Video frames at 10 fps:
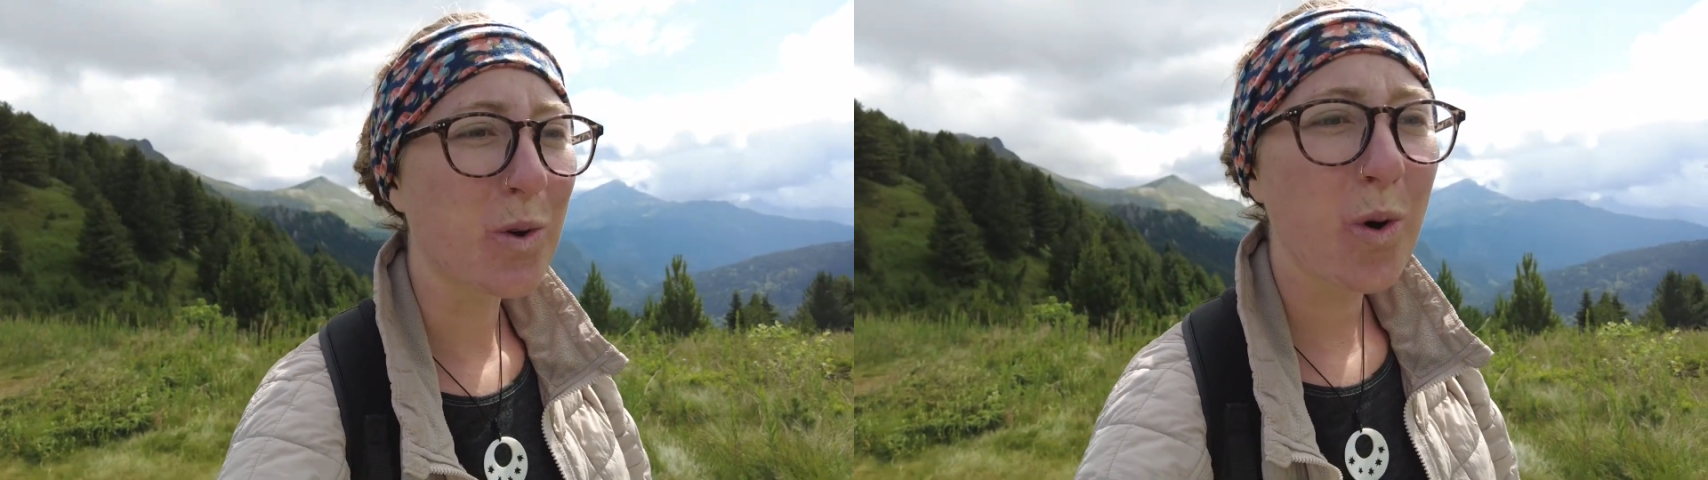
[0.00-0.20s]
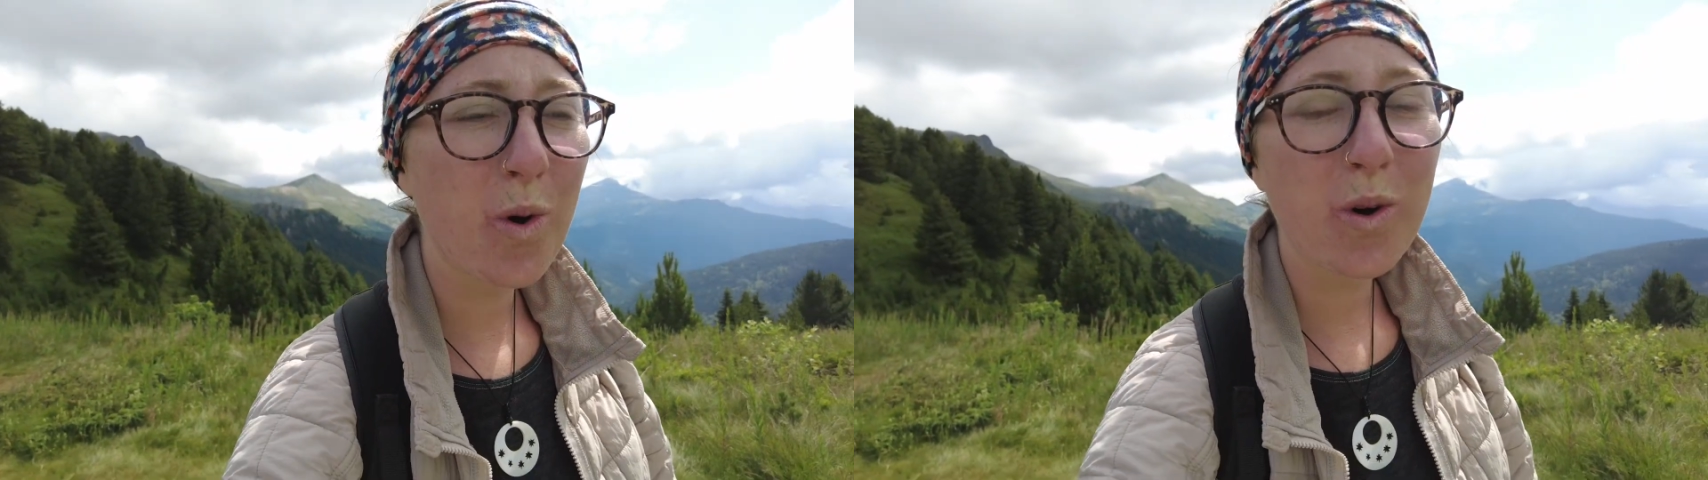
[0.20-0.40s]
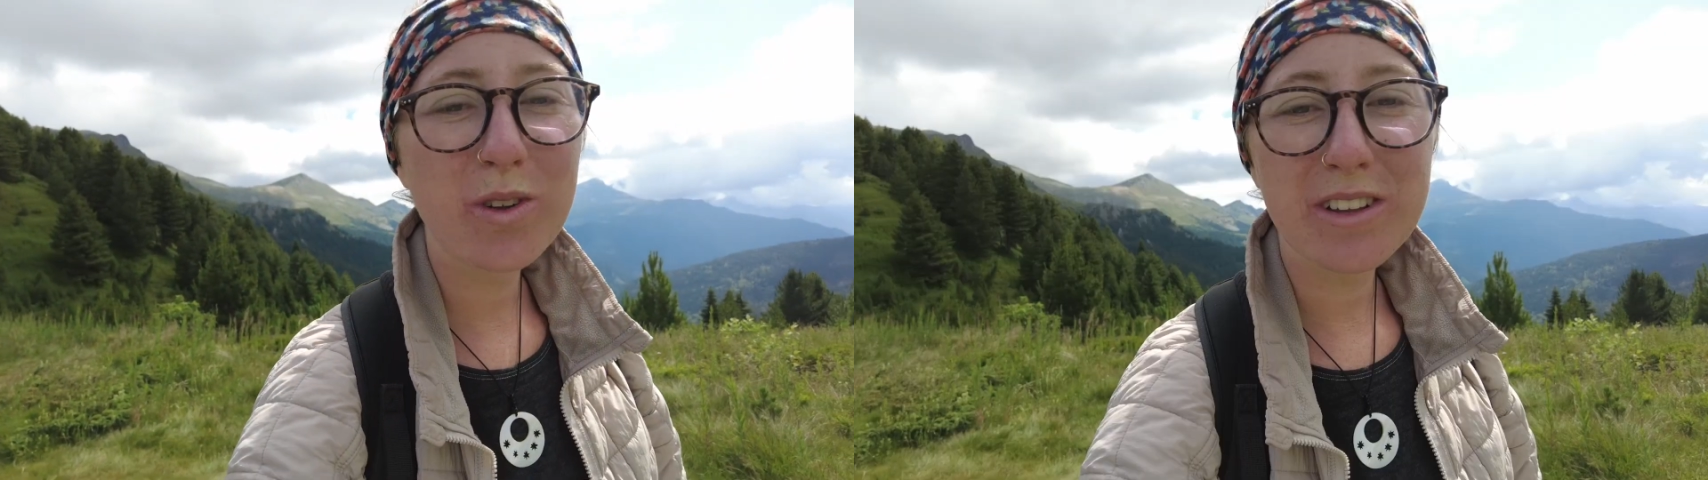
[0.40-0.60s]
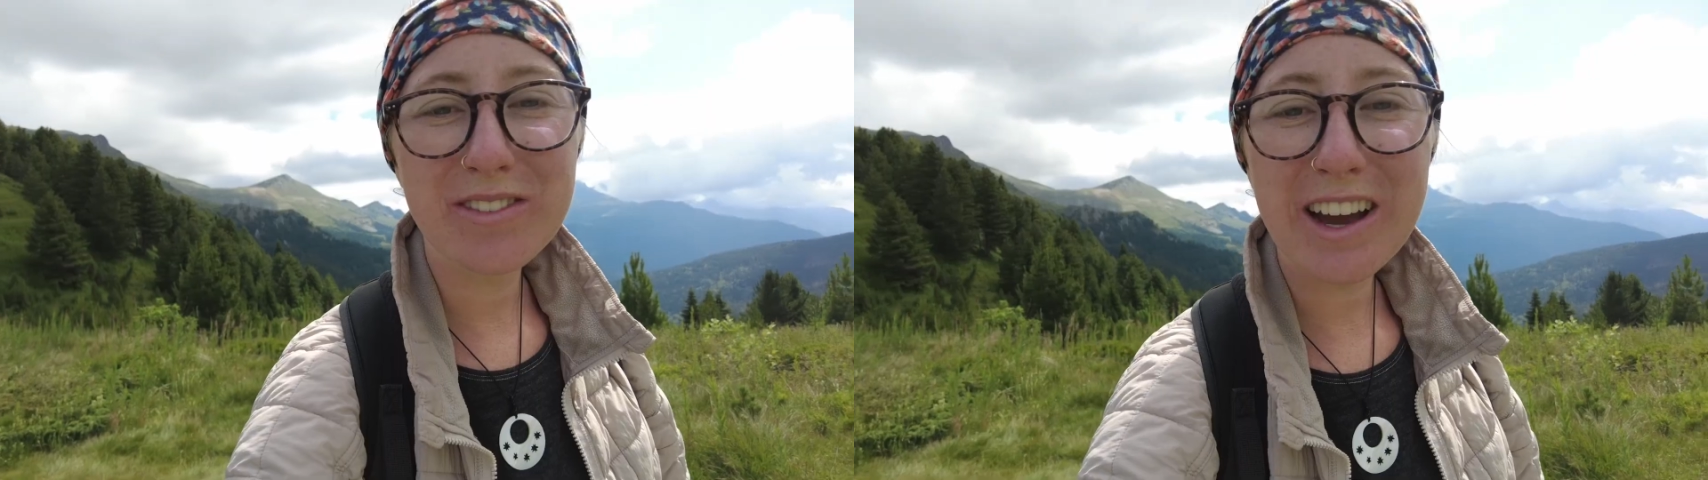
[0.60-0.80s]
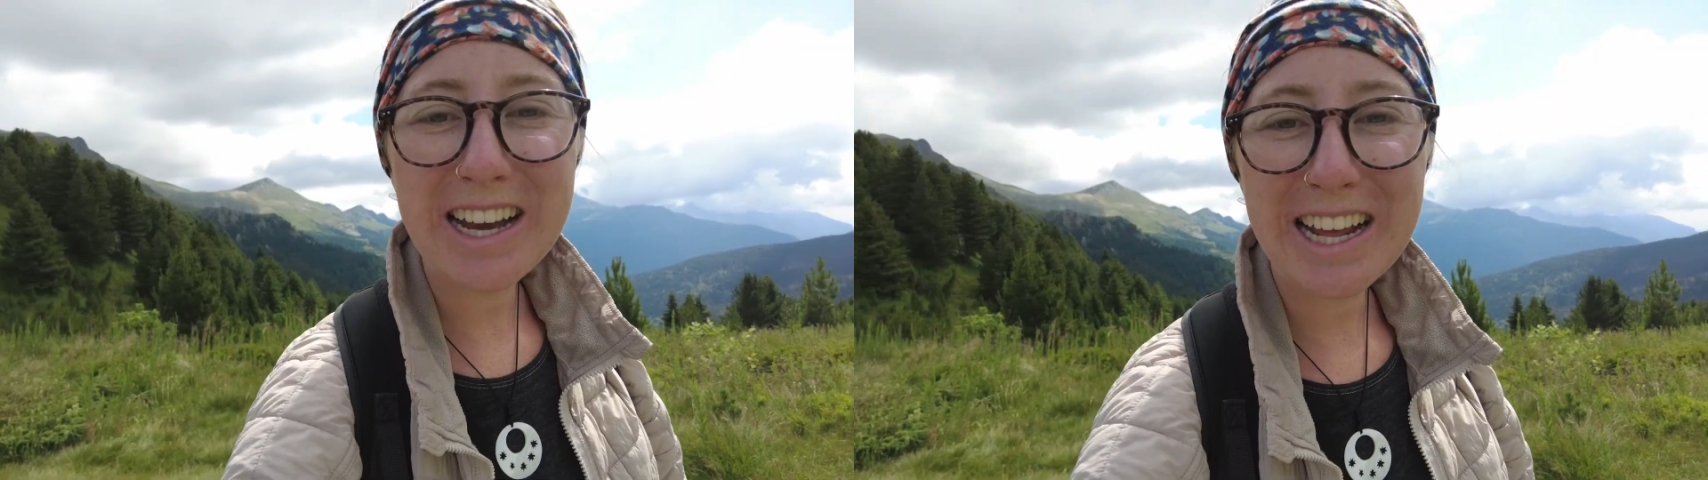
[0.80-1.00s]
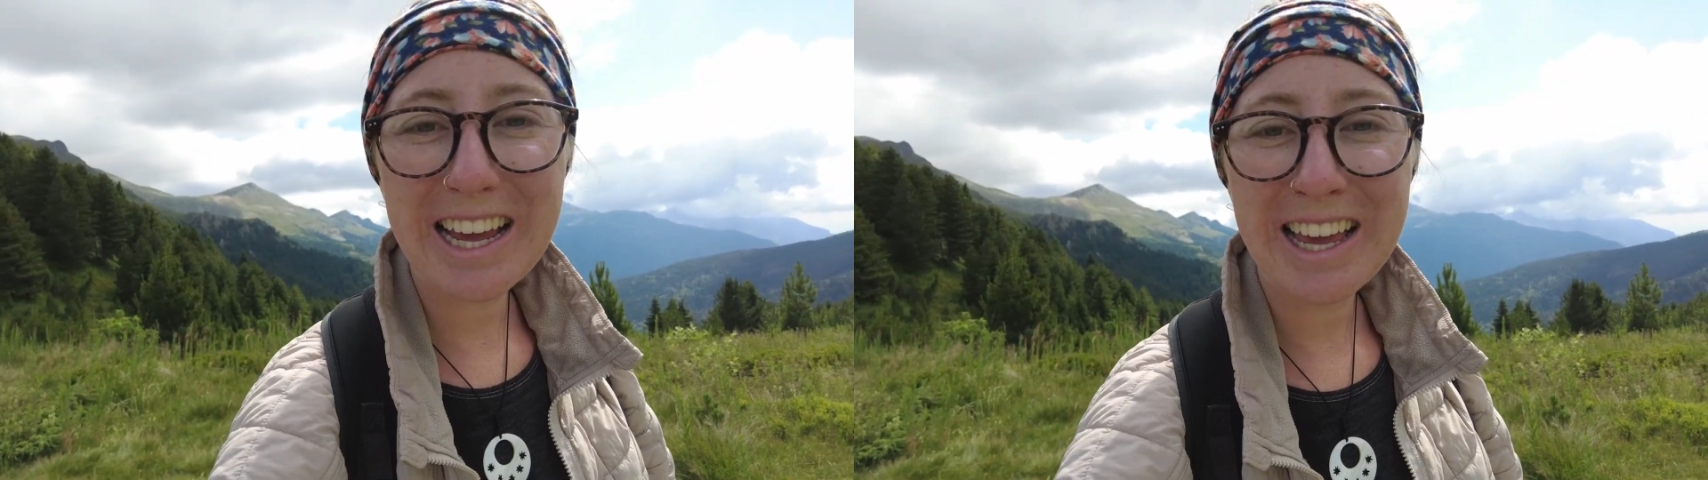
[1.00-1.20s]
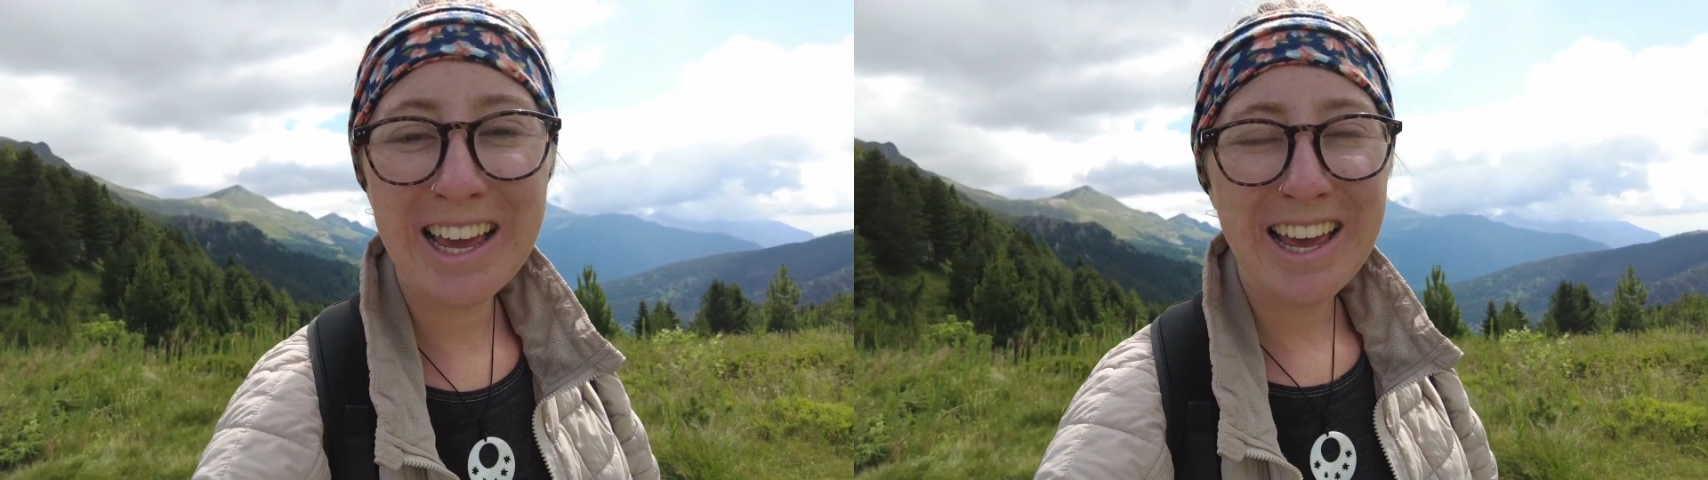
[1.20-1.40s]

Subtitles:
cold and rainy.